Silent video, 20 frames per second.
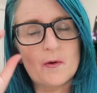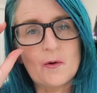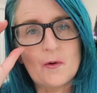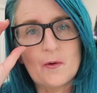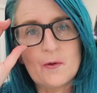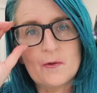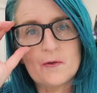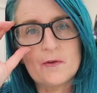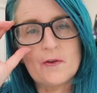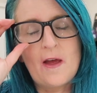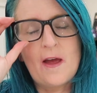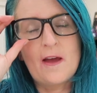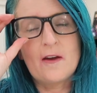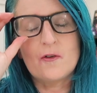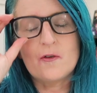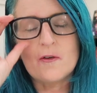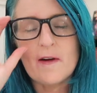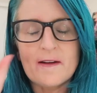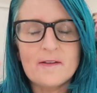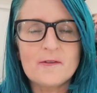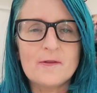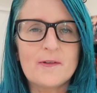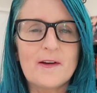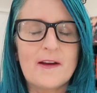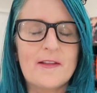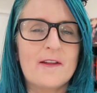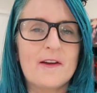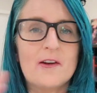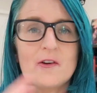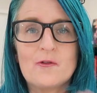whose
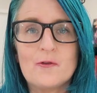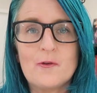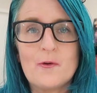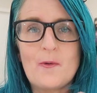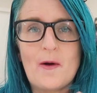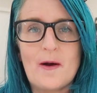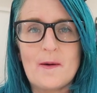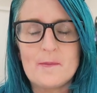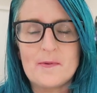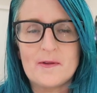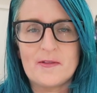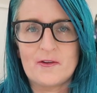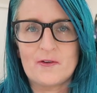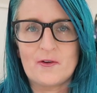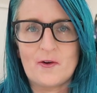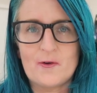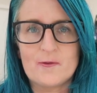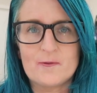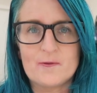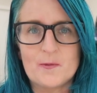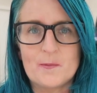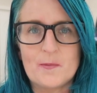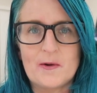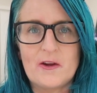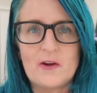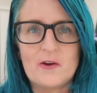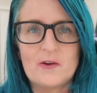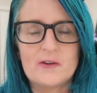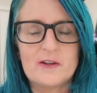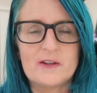grandfather grew up in this home for
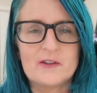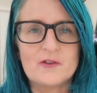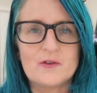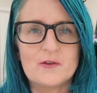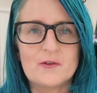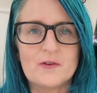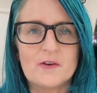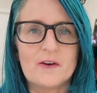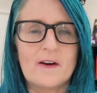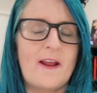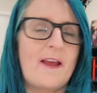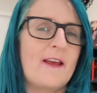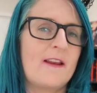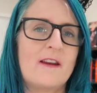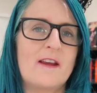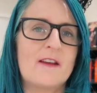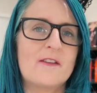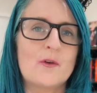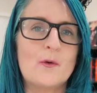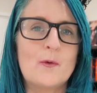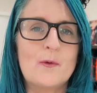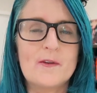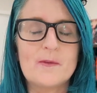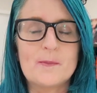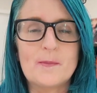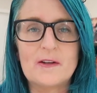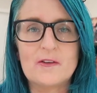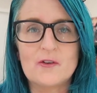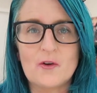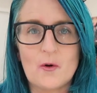peculiar children and has always
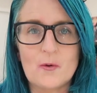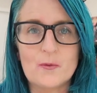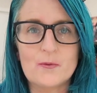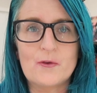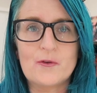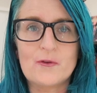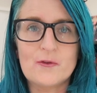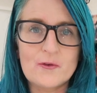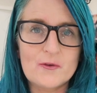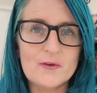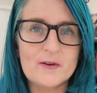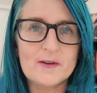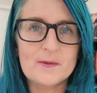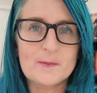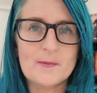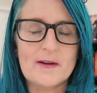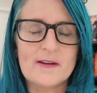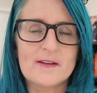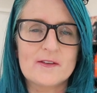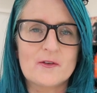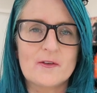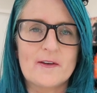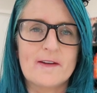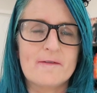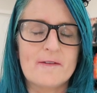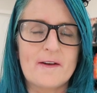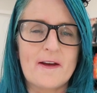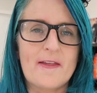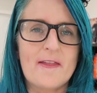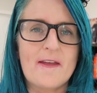been told stories by his
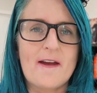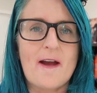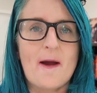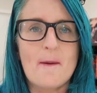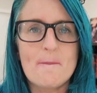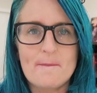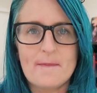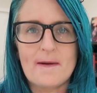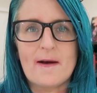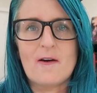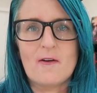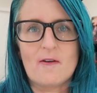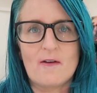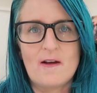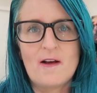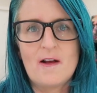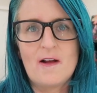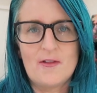grandfather about